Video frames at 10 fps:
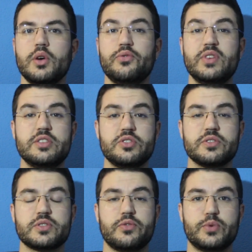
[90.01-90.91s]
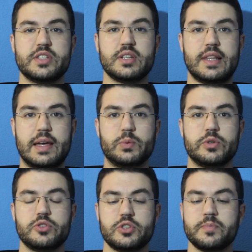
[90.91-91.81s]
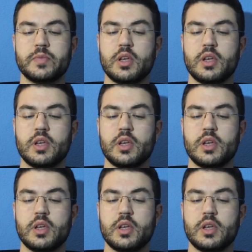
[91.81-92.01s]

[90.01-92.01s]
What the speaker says: Features of written language.